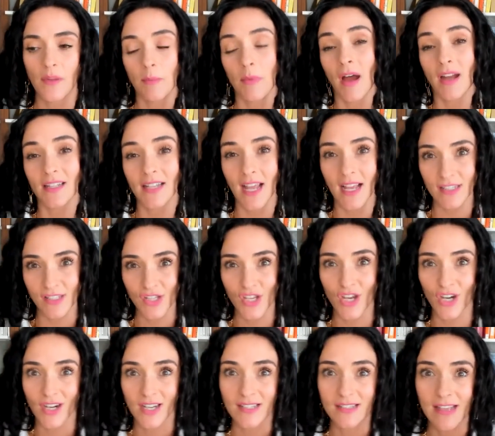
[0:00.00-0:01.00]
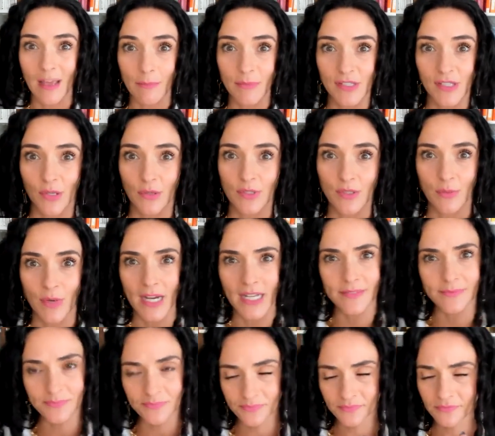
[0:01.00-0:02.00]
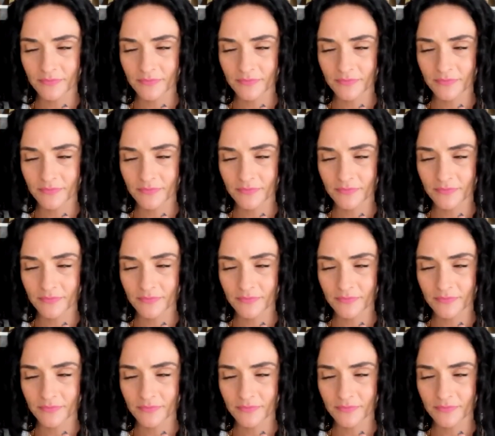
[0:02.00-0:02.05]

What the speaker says: podcast Curious episodes, right?